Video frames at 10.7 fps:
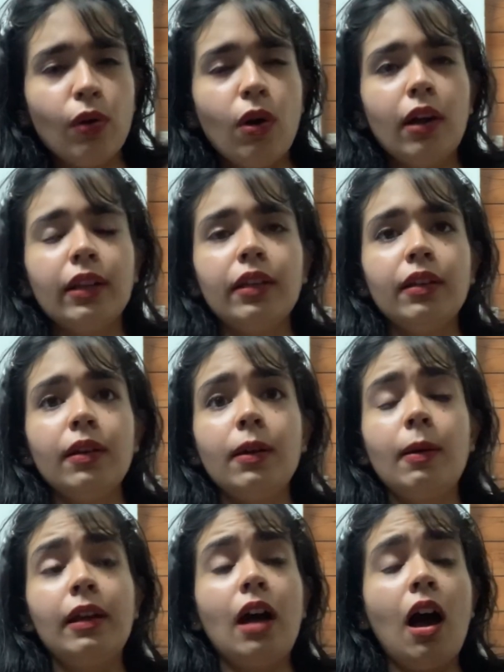on in here,
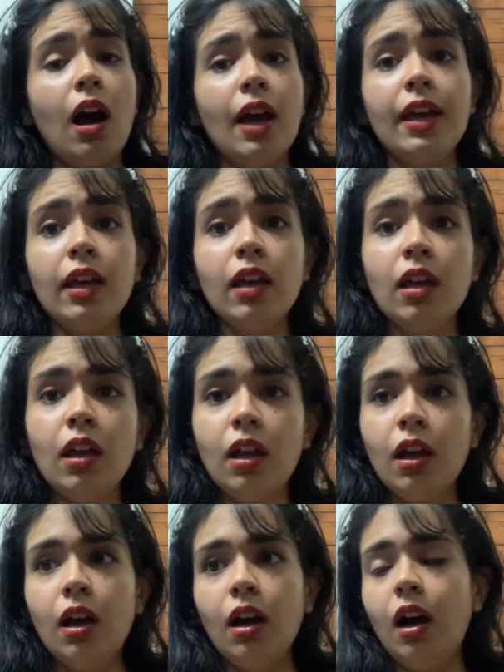and I
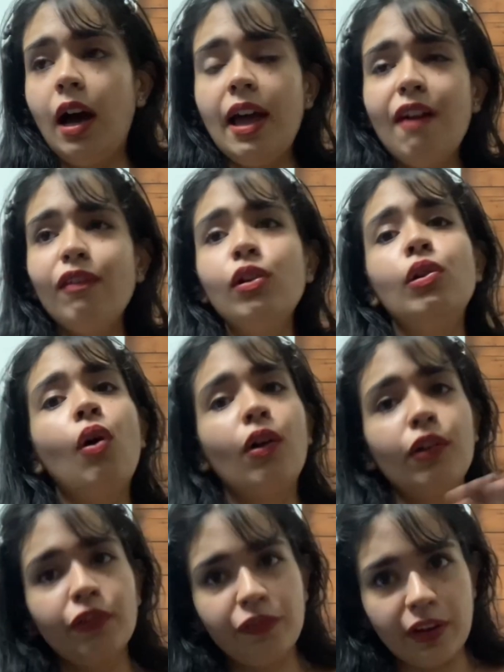have a lot
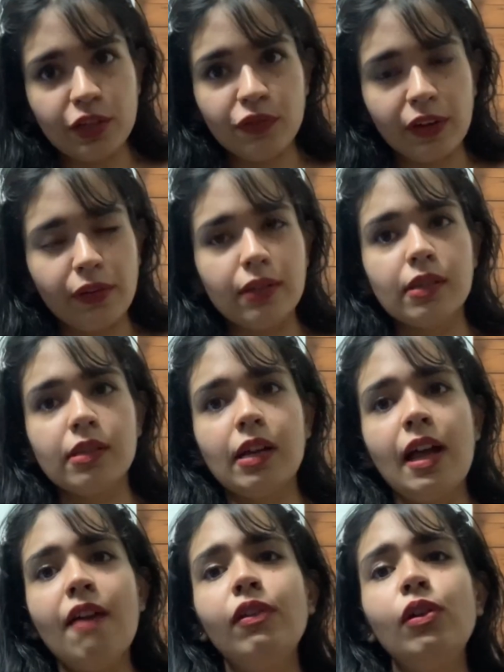of fresh fragrances. I
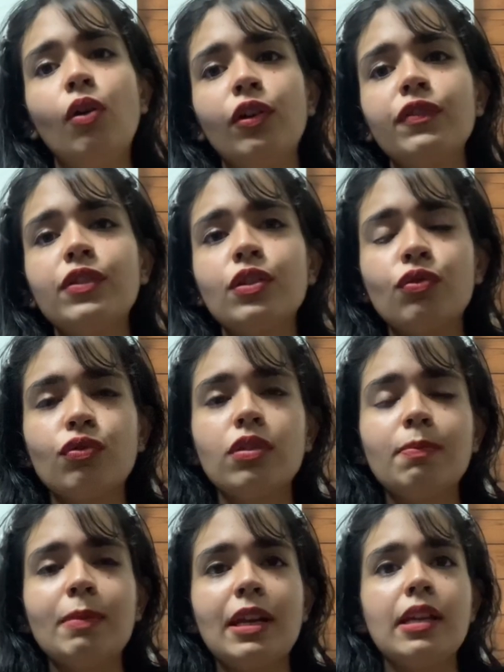have a lot of citrus
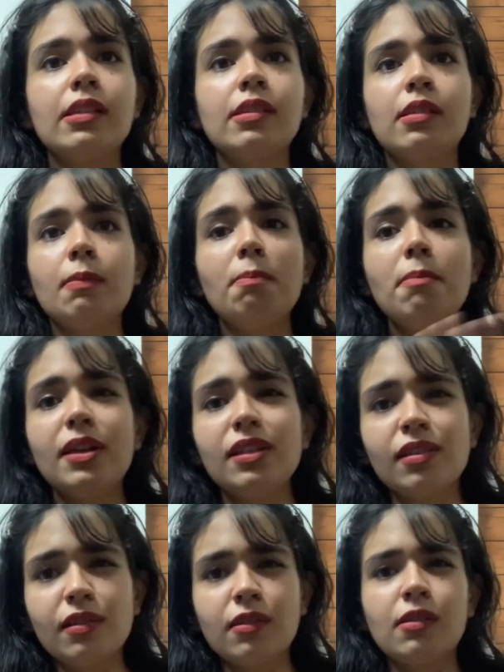based
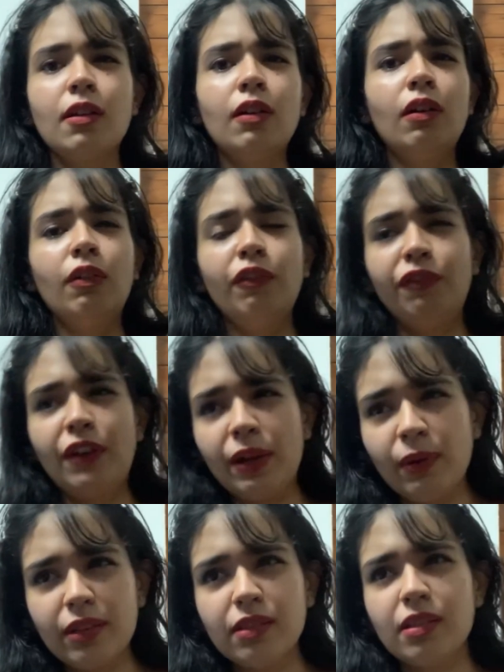mists,
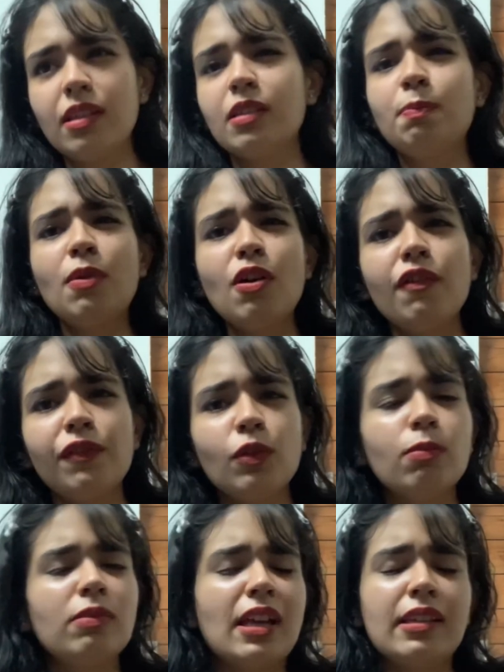fragrances,
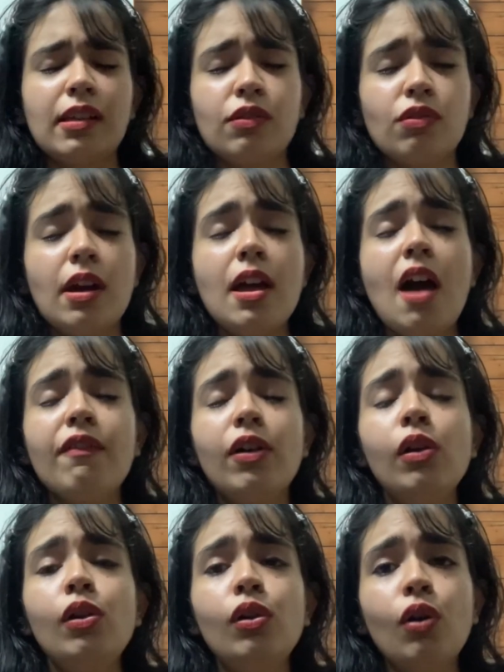perfumes, etc. I have a
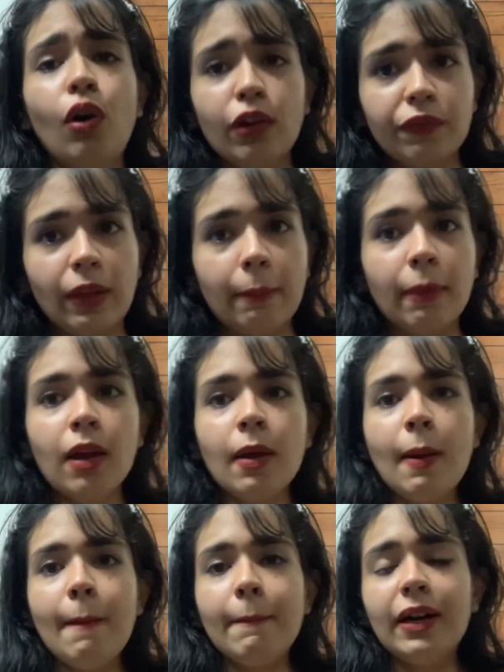lot of them,
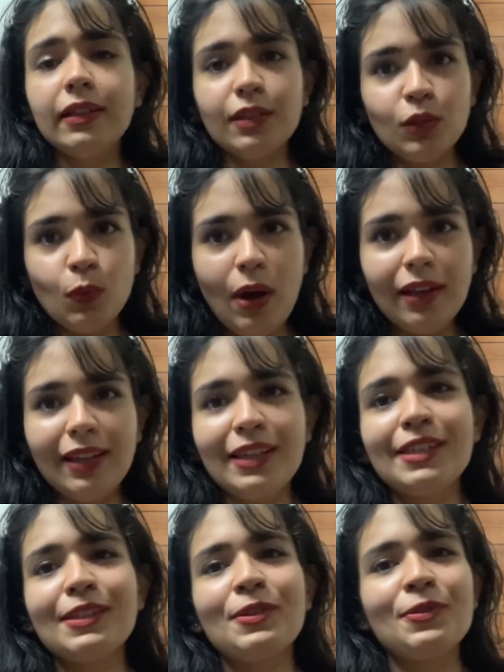but this one
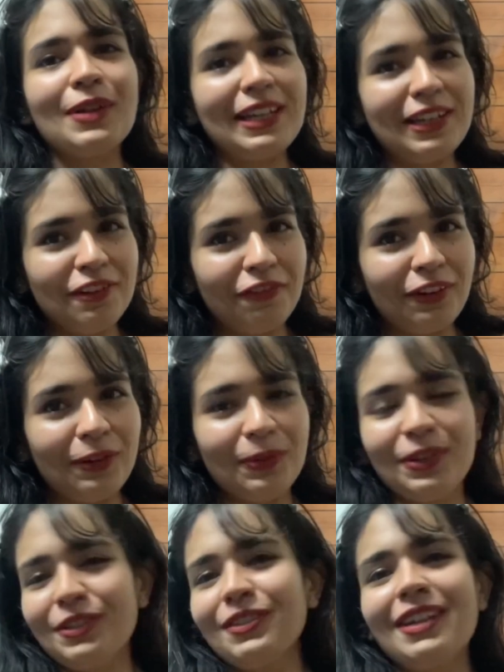is really different.
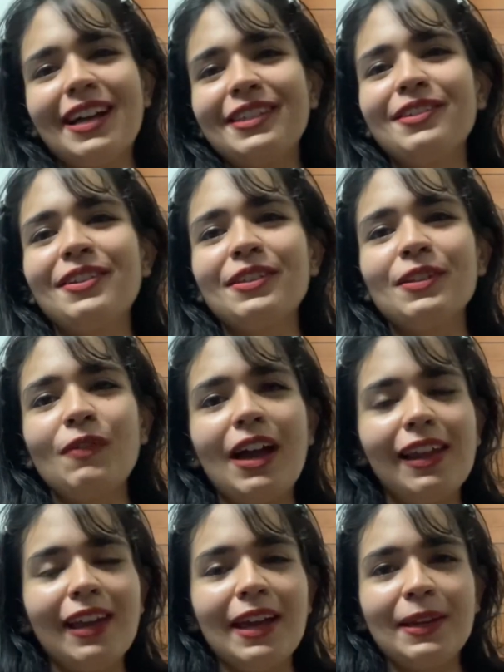Okay, so that's the reason why I
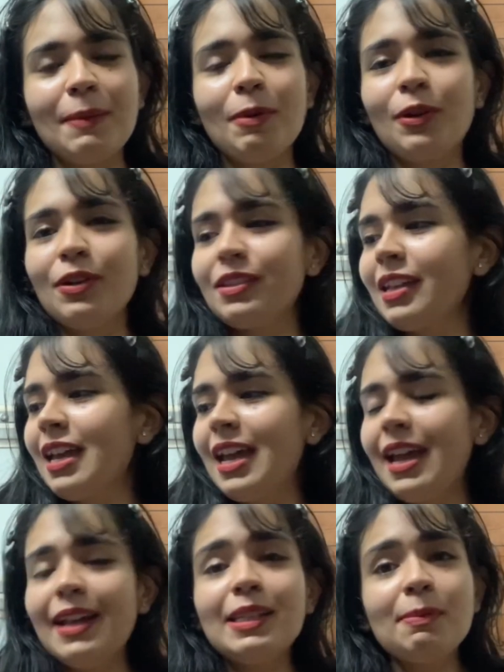like it, because
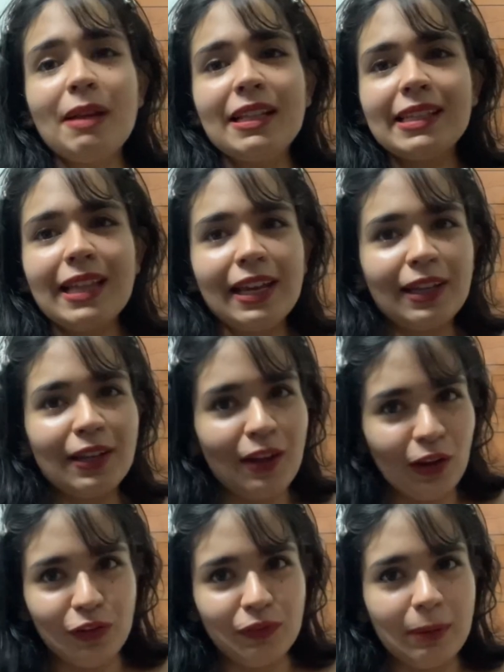it smells like
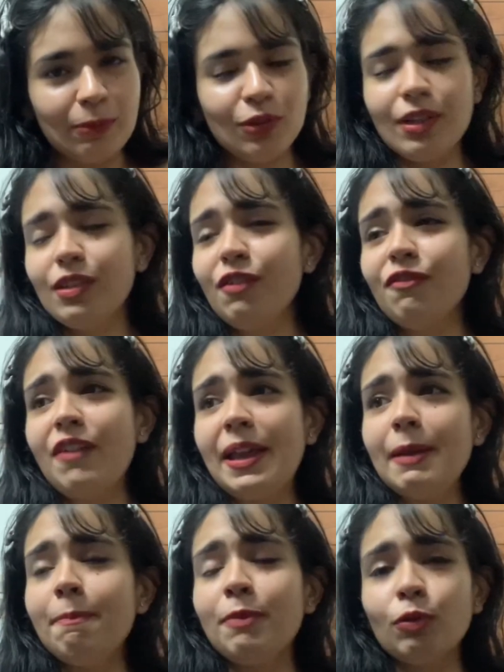none of them. So it's a
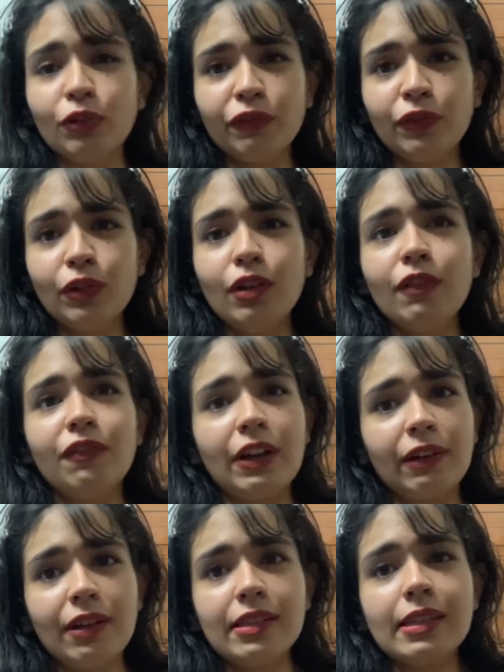very beautiful
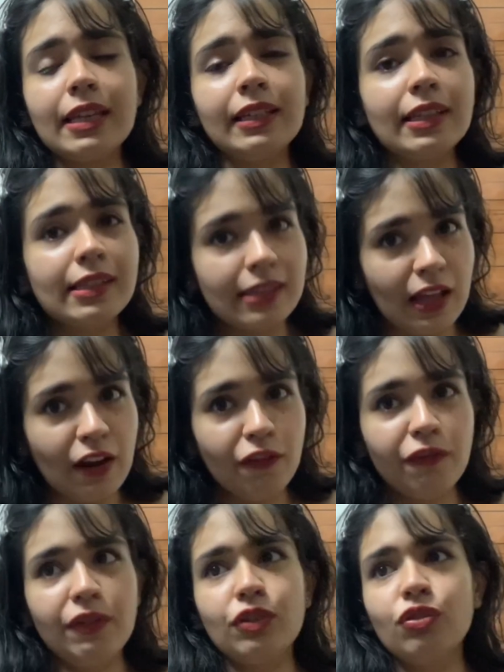fragrance in
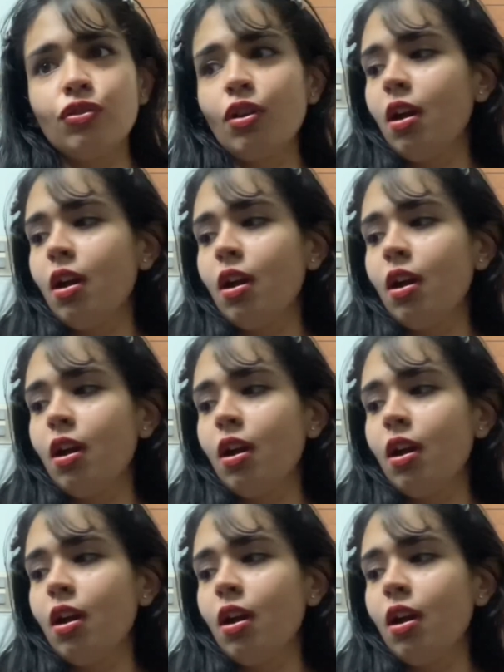itself, which